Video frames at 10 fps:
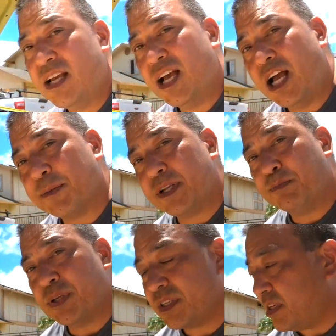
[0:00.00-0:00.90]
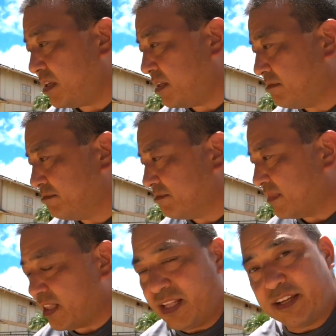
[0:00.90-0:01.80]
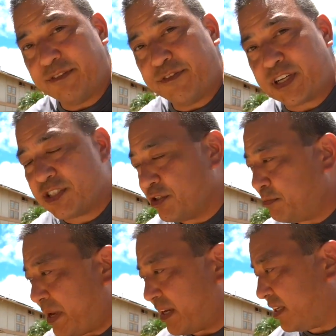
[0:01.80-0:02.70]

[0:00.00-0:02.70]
I'm gonna put the light fixture back